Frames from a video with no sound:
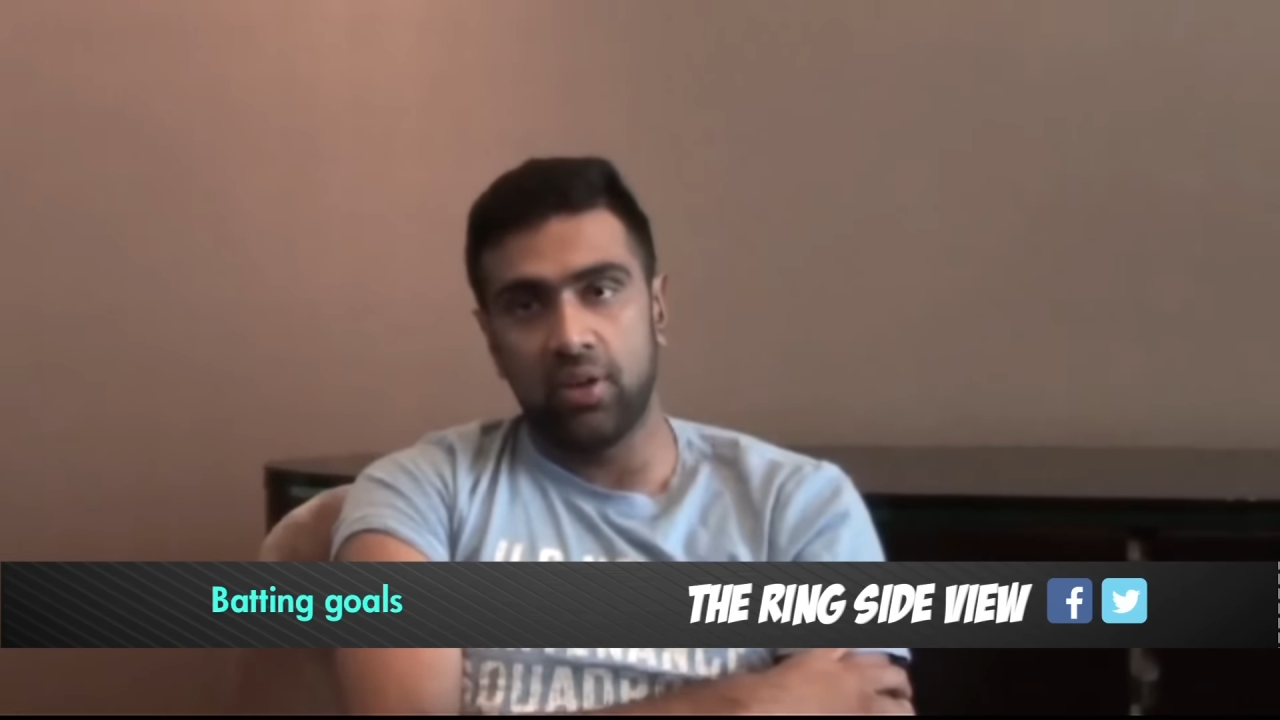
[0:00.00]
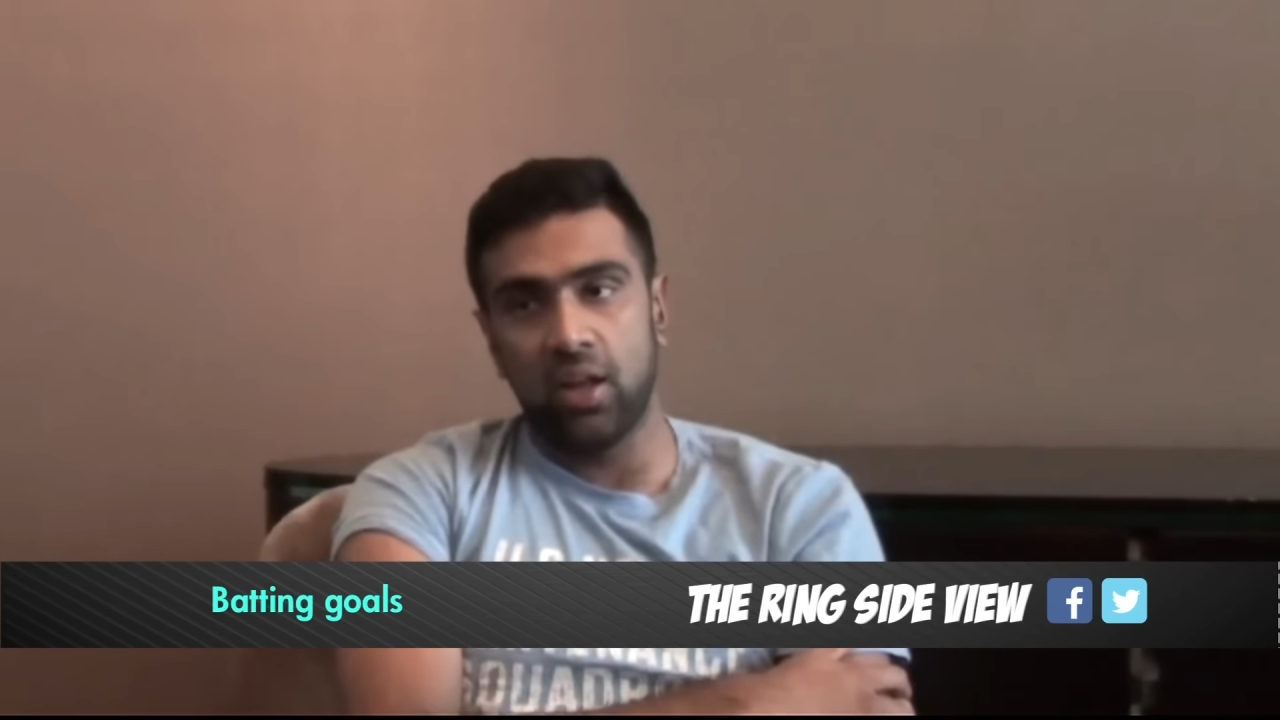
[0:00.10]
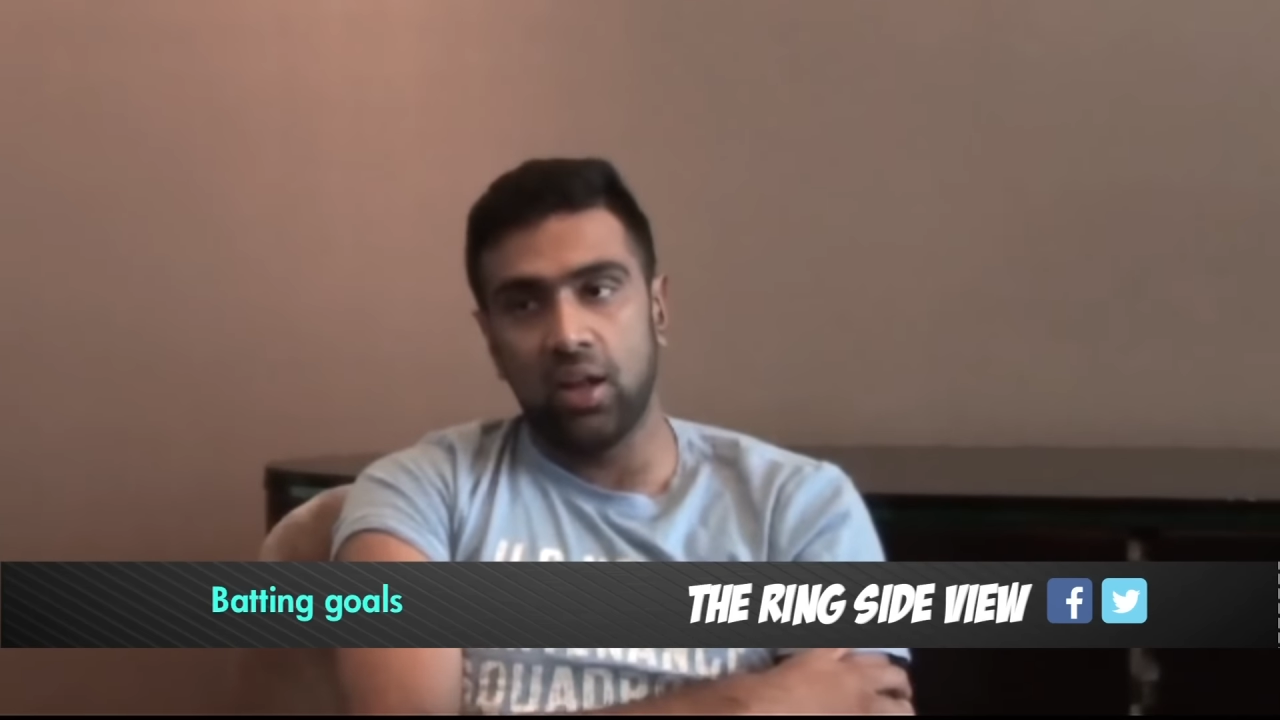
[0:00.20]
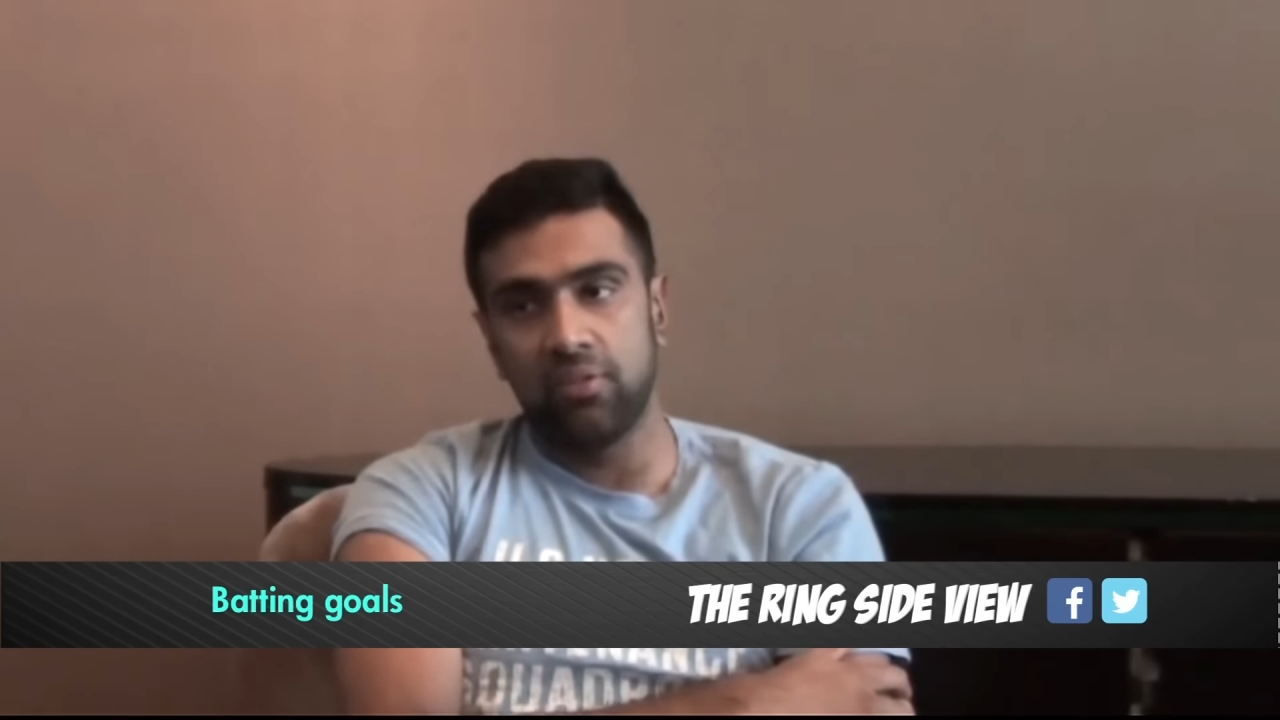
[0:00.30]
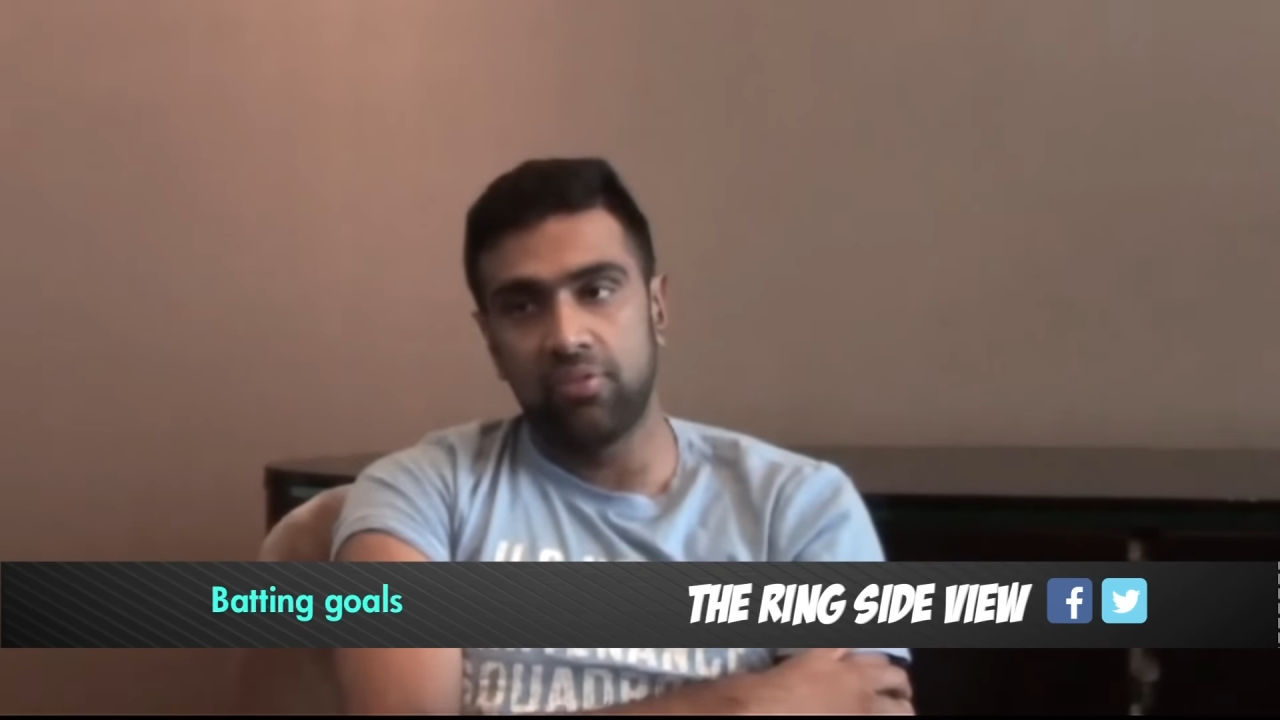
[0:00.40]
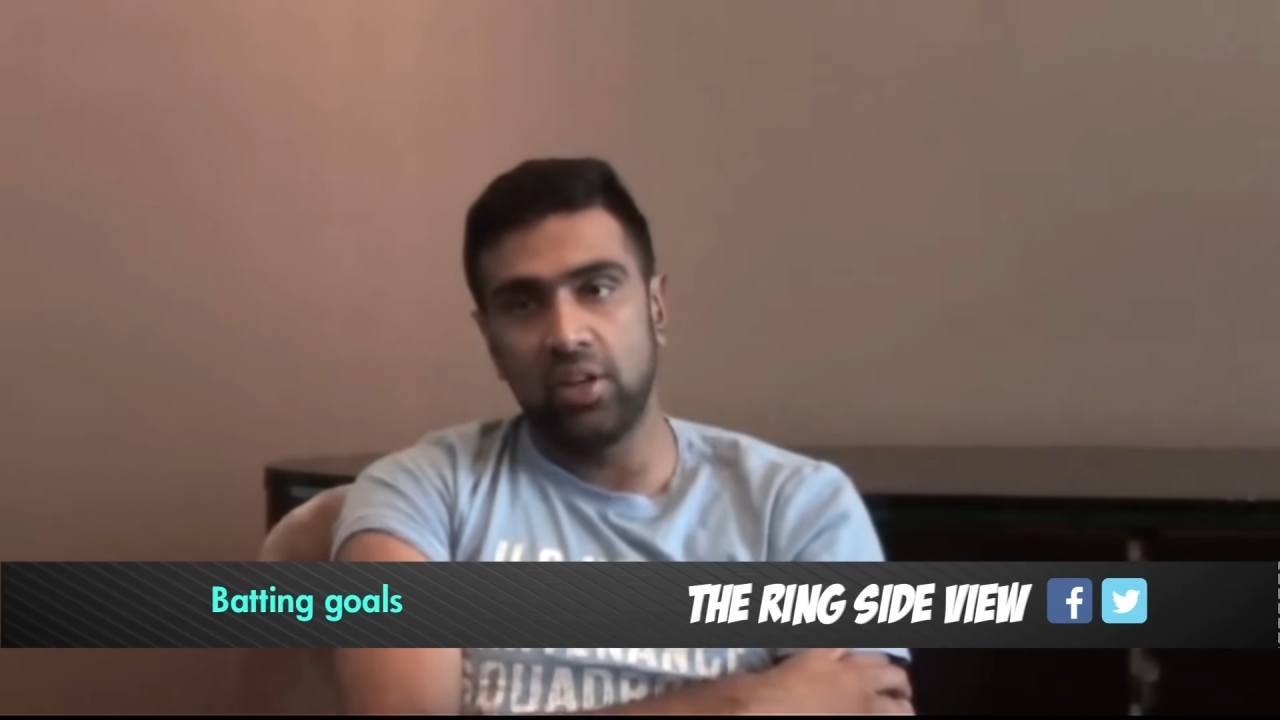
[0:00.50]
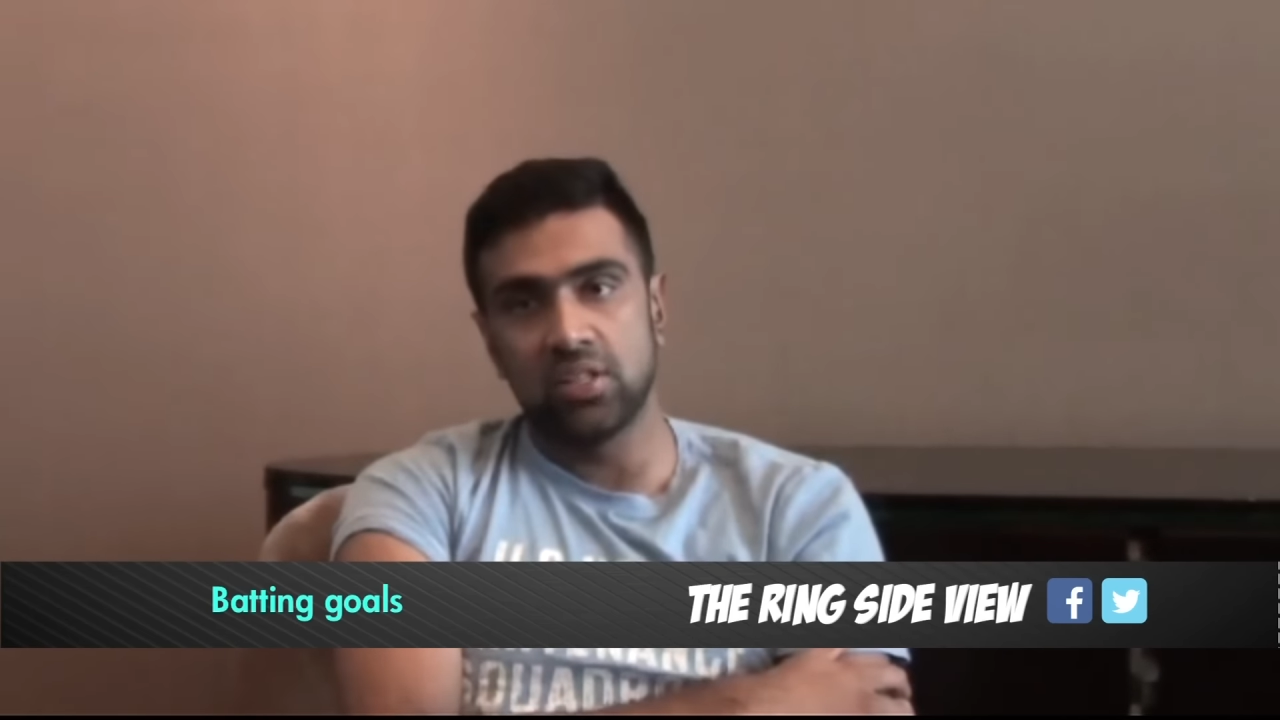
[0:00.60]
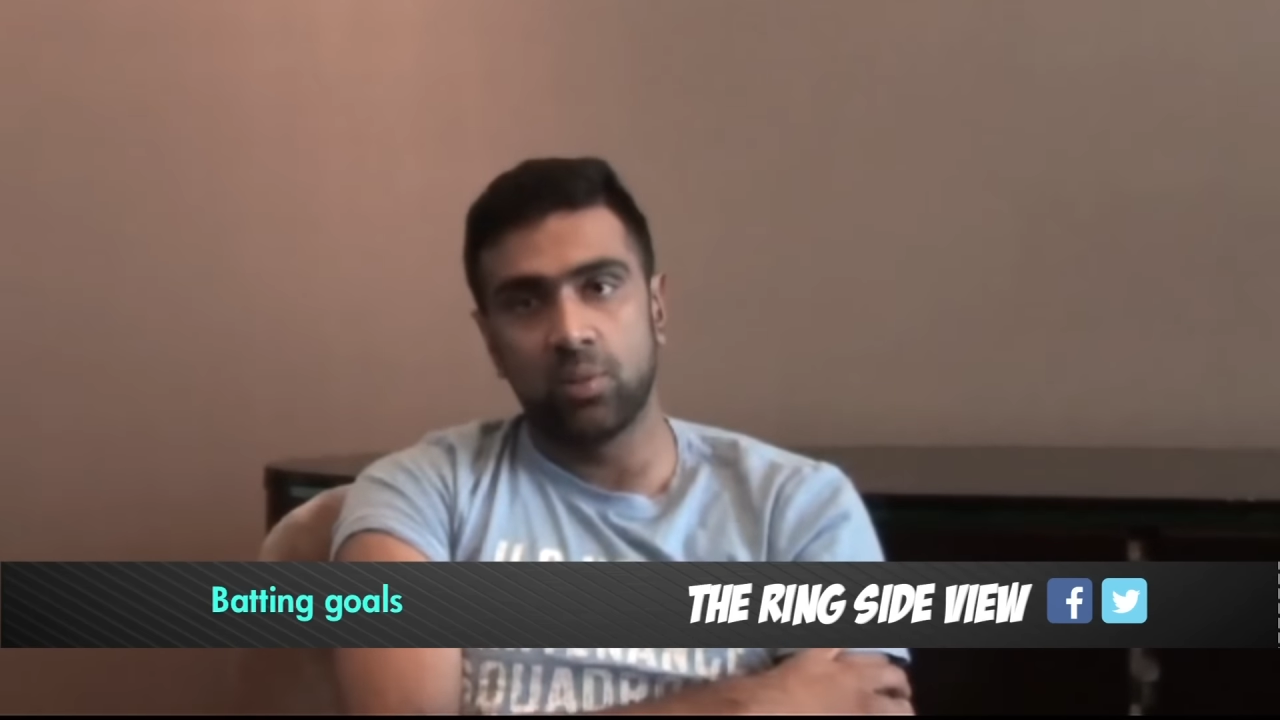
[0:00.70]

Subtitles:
and I feel